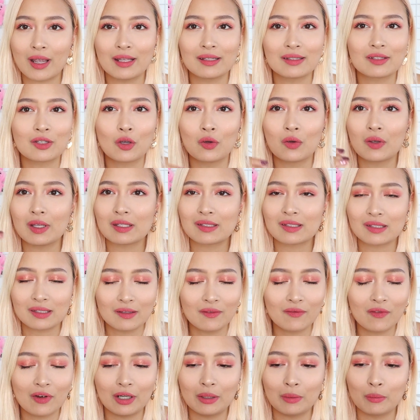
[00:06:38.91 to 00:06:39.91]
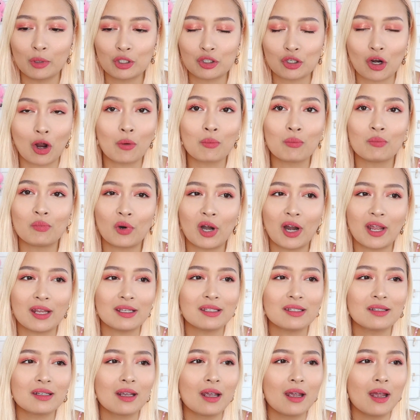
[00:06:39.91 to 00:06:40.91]
And so it's still very much on
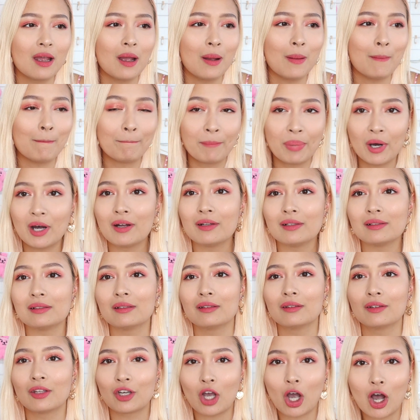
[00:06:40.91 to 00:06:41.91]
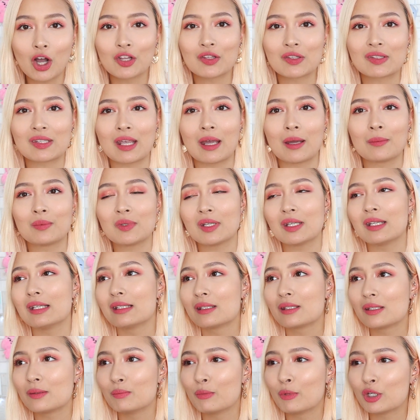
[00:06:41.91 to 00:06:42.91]
brand, but the concept
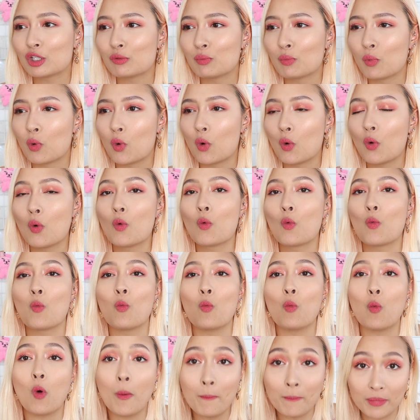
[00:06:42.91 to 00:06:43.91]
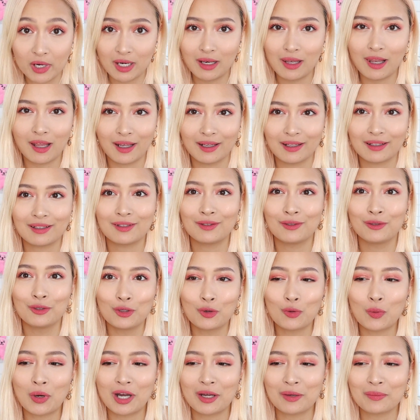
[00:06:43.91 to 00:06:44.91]
is much more woman-like. You
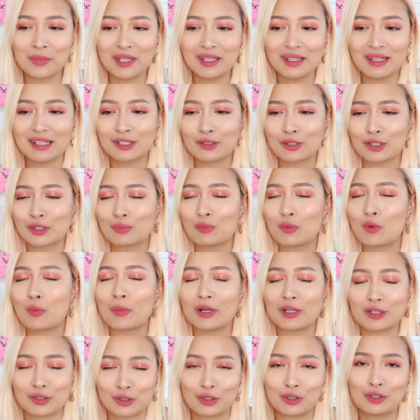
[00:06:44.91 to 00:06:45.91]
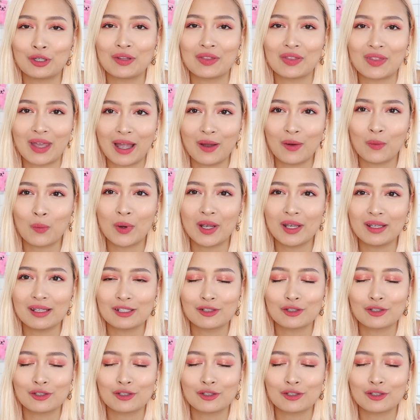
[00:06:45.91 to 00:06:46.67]
know what I mean? It's just more mature in that way.